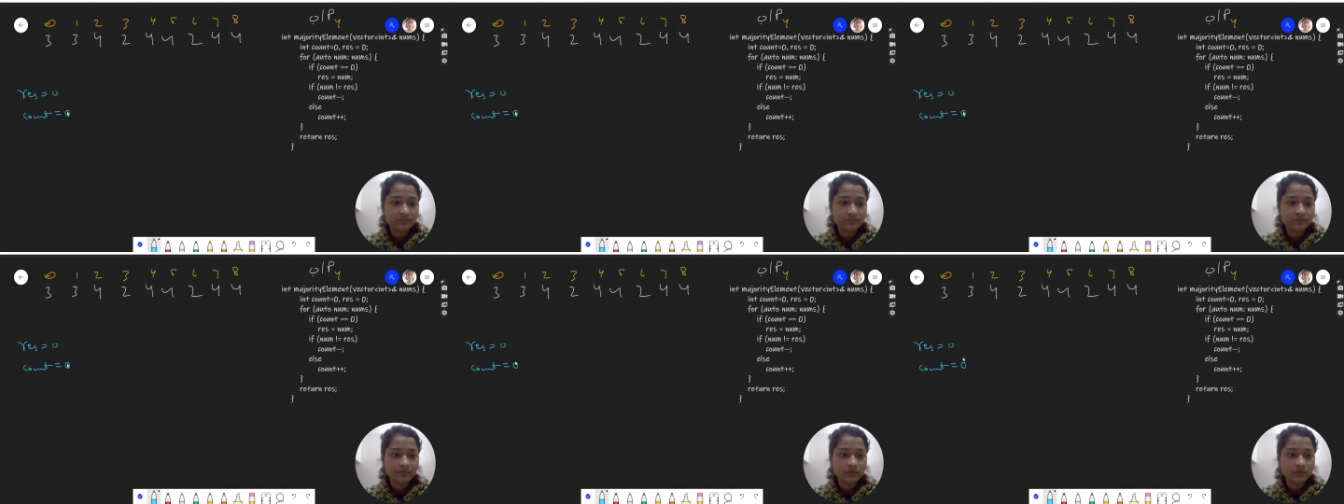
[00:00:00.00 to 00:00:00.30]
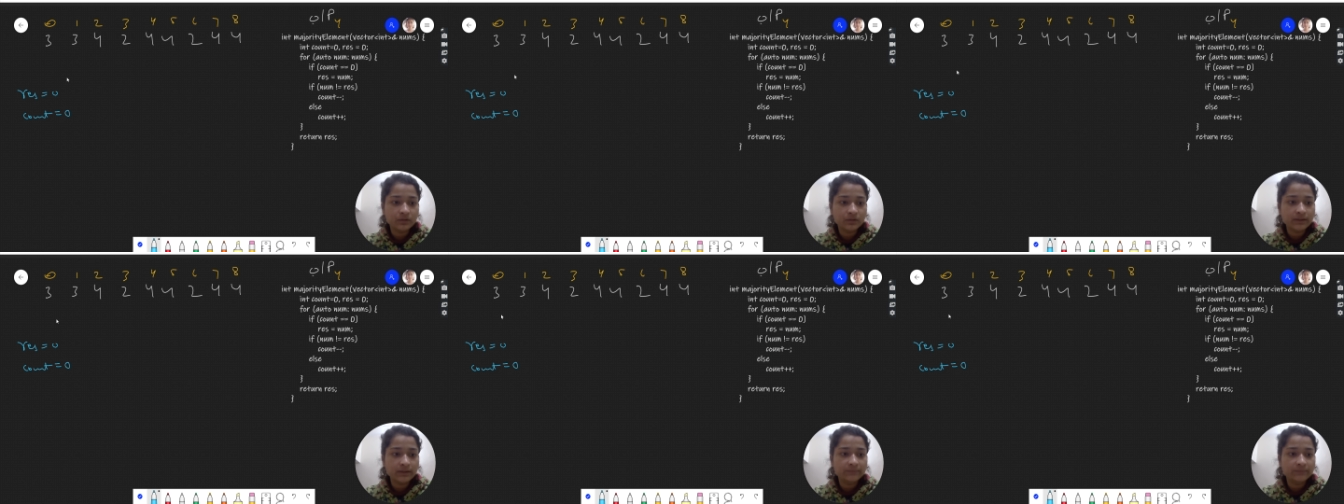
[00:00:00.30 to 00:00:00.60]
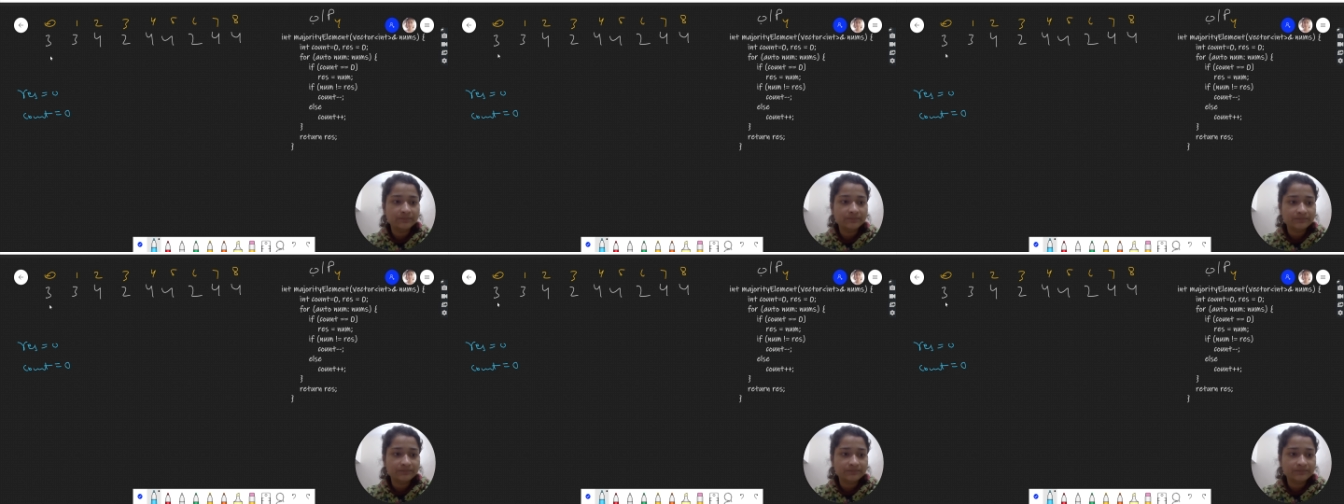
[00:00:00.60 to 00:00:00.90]
Okay,
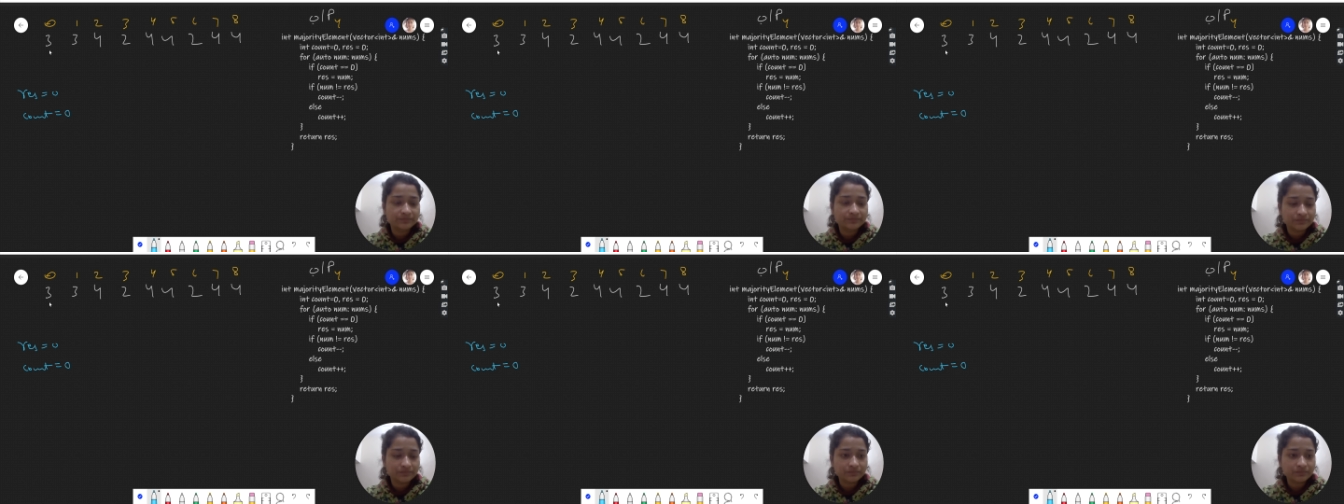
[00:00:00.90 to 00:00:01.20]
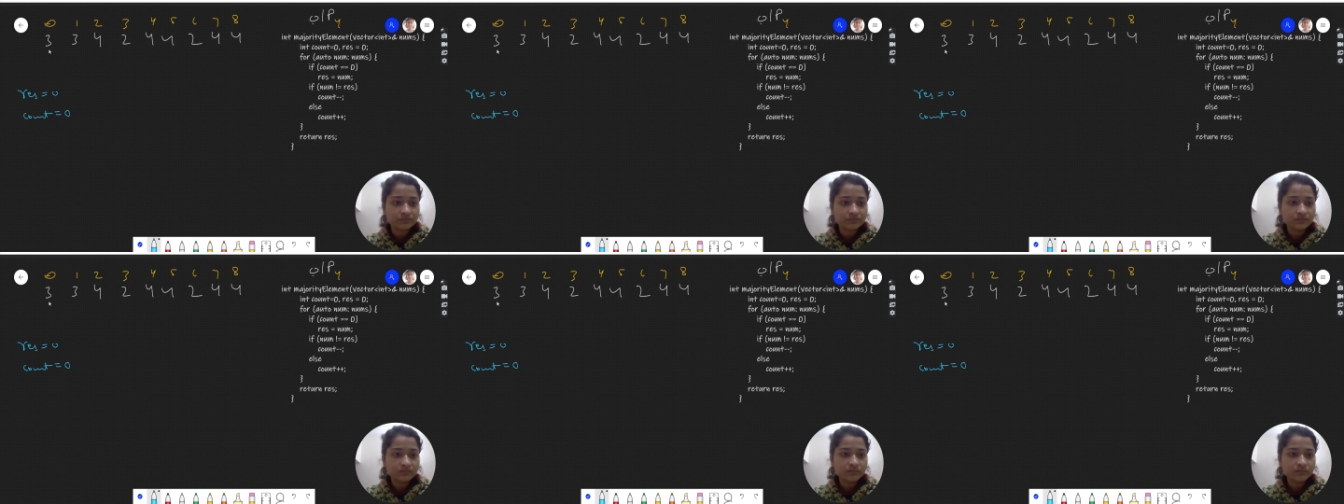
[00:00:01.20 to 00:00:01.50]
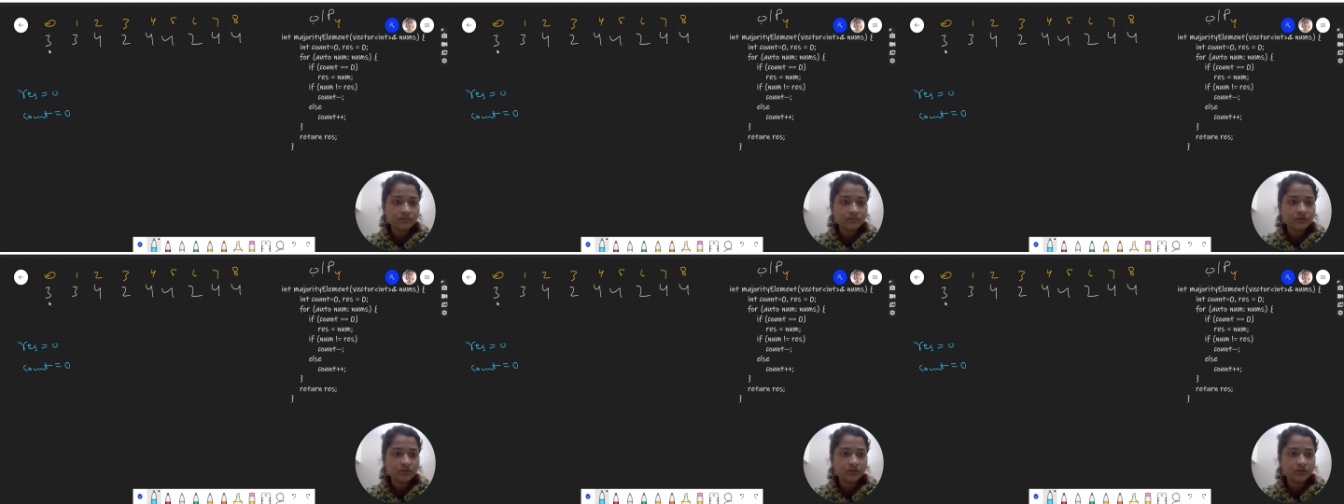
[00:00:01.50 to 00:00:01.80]

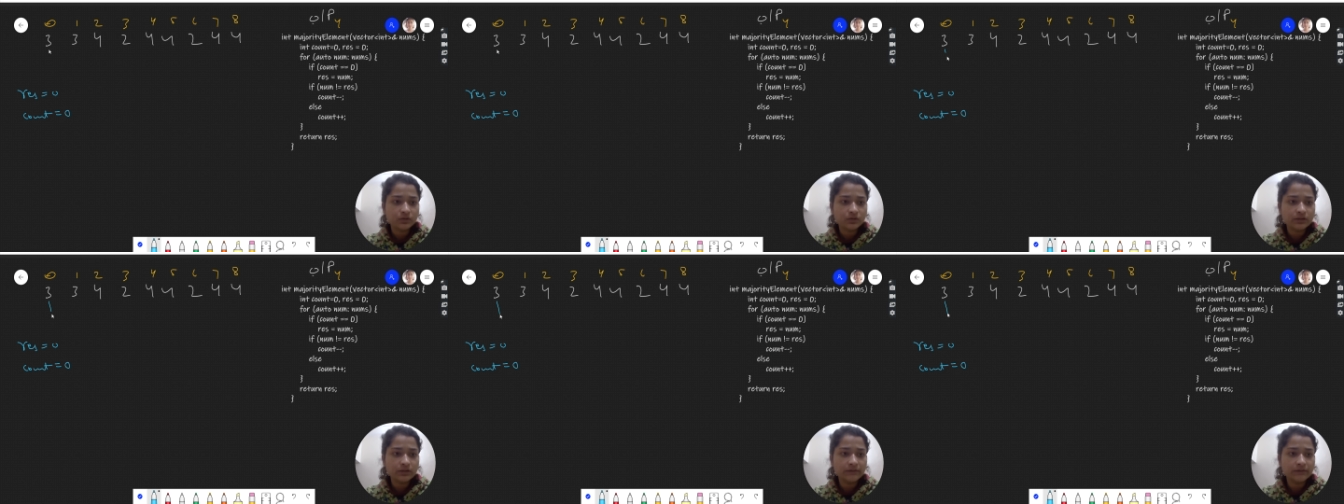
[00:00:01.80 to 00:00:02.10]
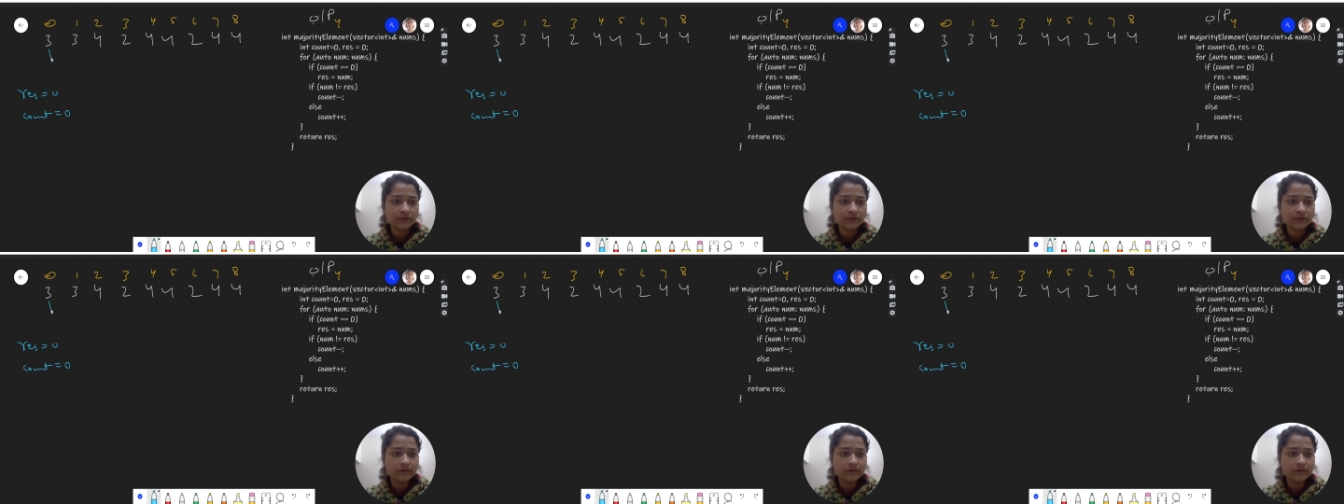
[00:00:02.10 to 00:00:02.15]
so see,